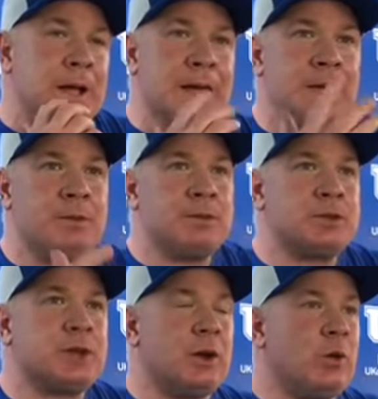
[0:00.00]
Yeah, we
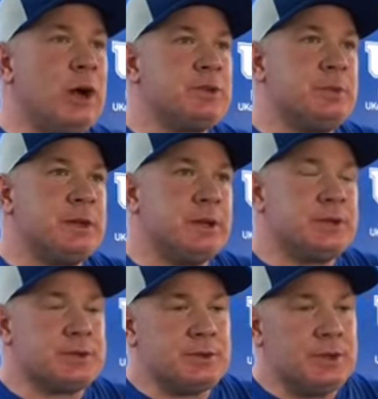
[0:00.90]
just got to watch
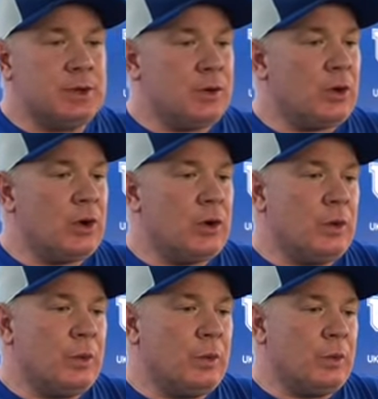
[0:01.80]
because,
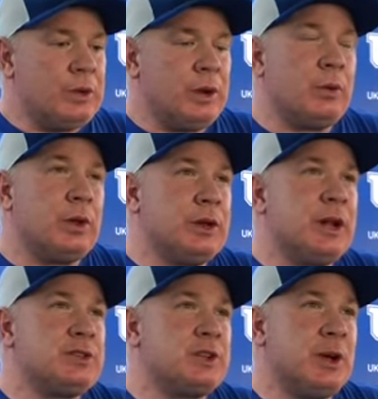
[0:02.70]
we did a really
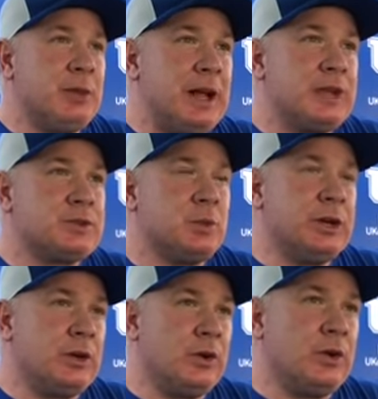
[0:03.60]
nice job last
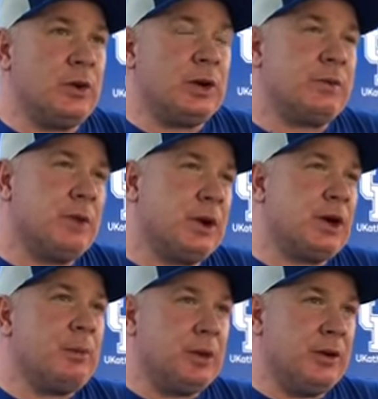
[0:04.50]
week on a
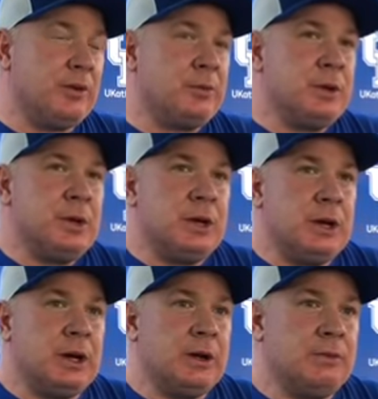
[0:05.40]
couple of them.
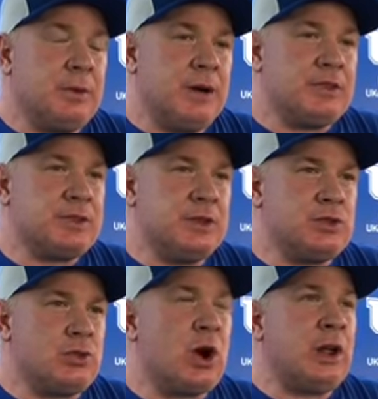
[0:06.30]
Obviously,
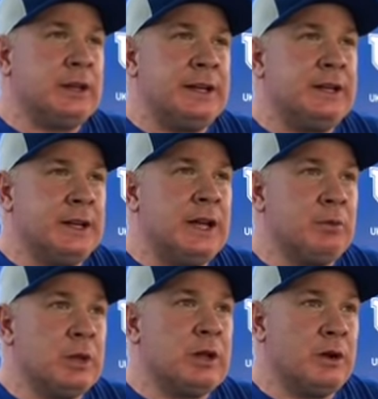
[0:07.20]
the draw late in the
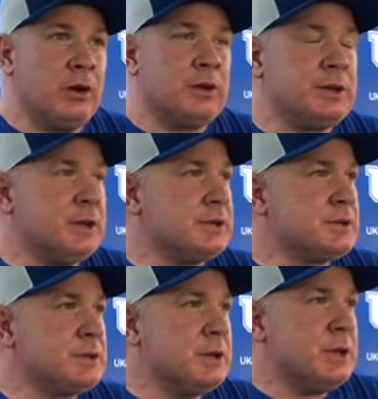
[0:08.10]
game really hurt
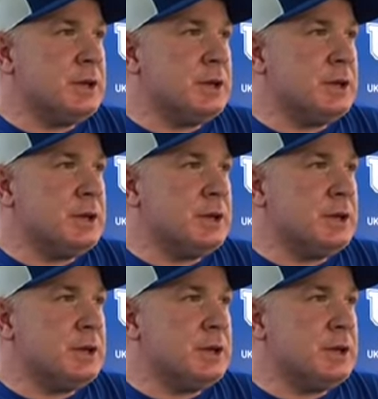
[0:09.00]
us.